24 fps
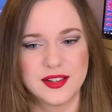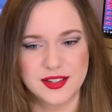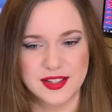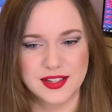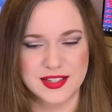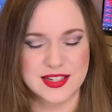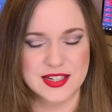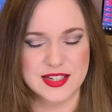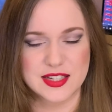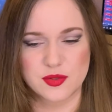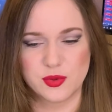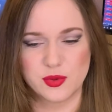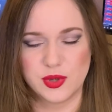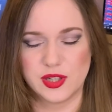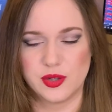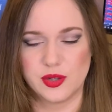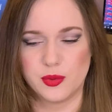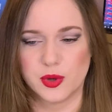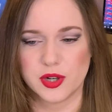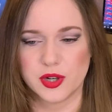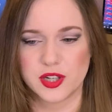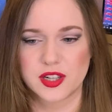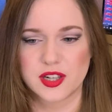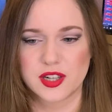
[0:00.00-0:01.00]
it doesn't really
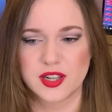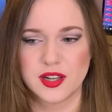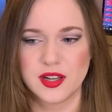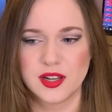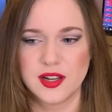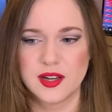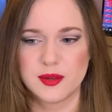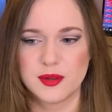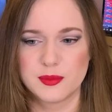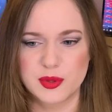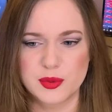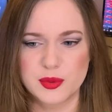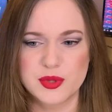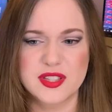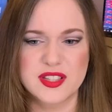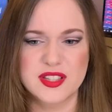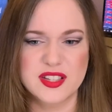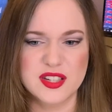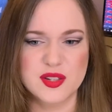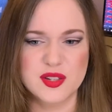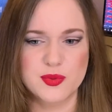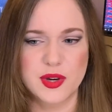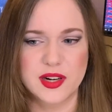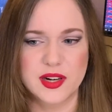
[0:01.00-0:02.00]
work. But with
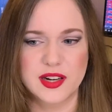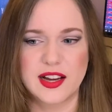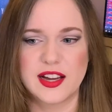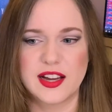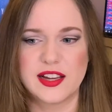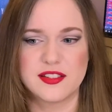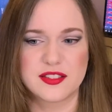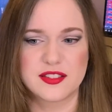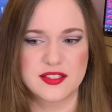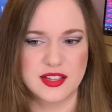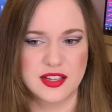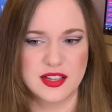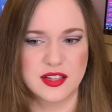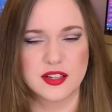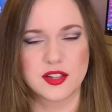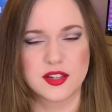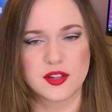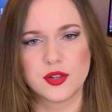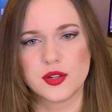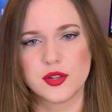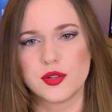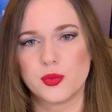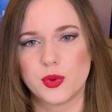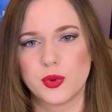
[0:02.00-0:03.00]
this one, I think it
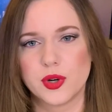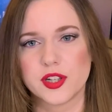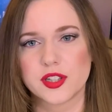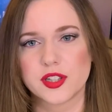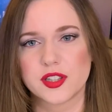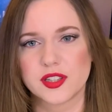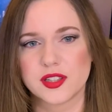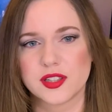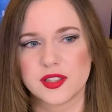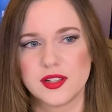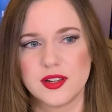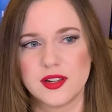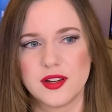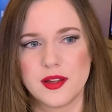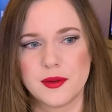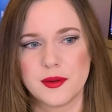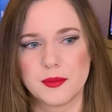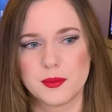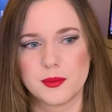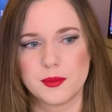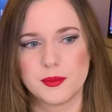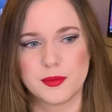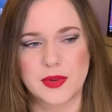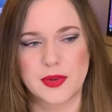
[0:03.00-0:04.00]
could work.
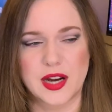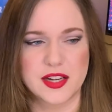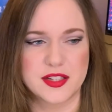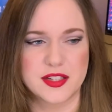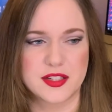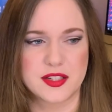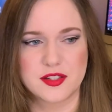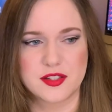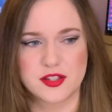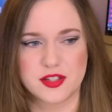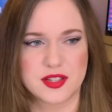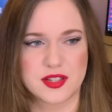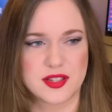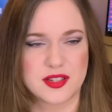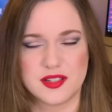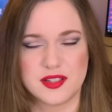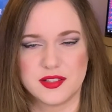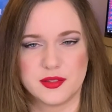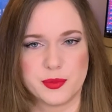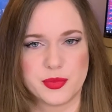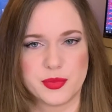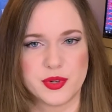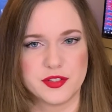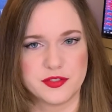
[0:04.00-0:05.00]
I just
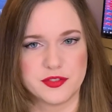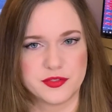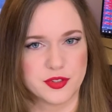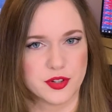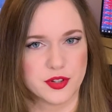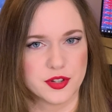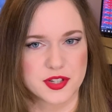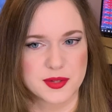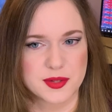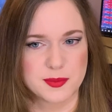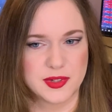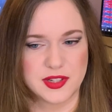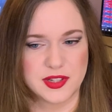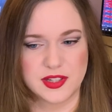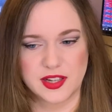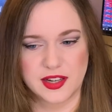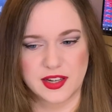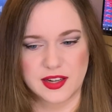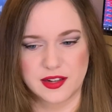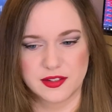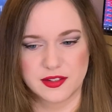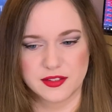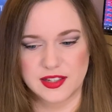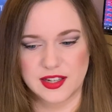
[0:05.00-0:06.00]
still prefer
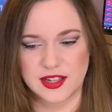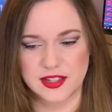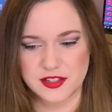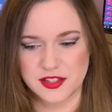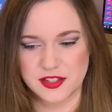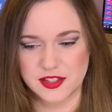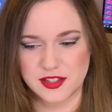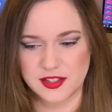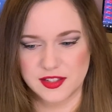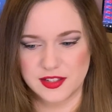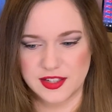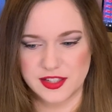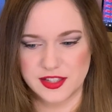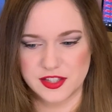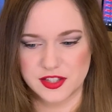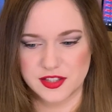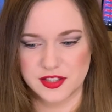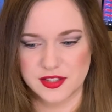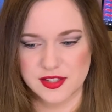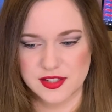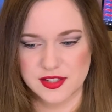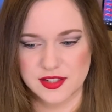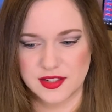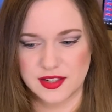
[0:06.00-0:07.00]
splitting out
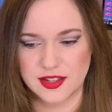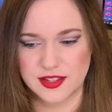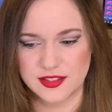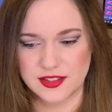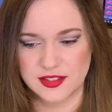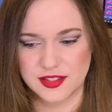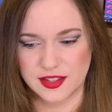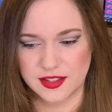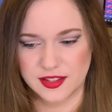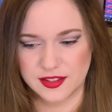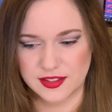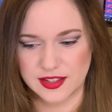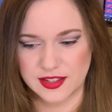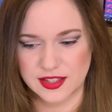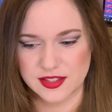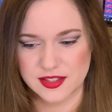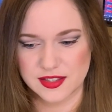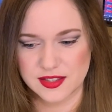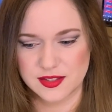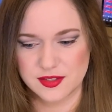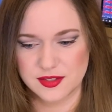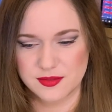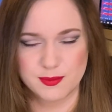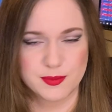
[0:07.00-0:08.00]
articulations. I think
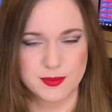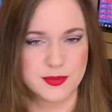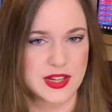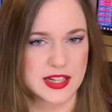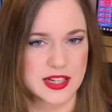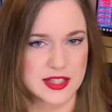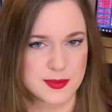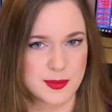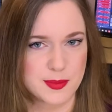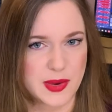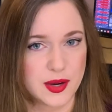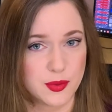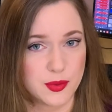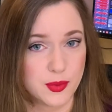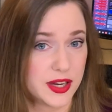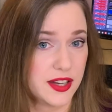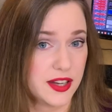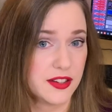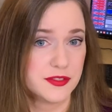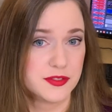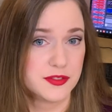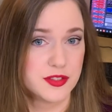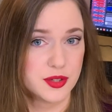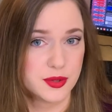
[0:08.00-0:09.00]
that's my way
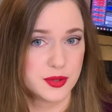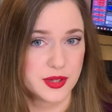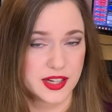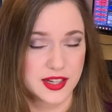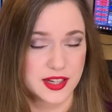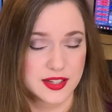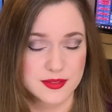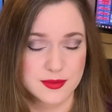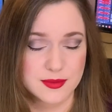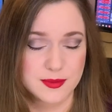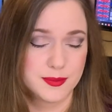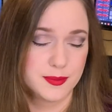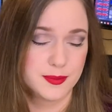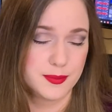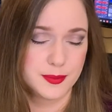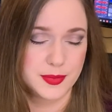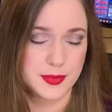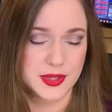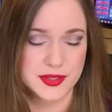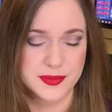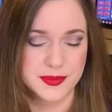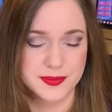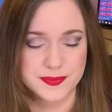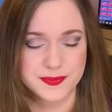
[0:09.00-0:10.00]
of doing it,
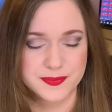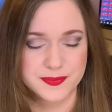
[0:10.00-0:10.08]
but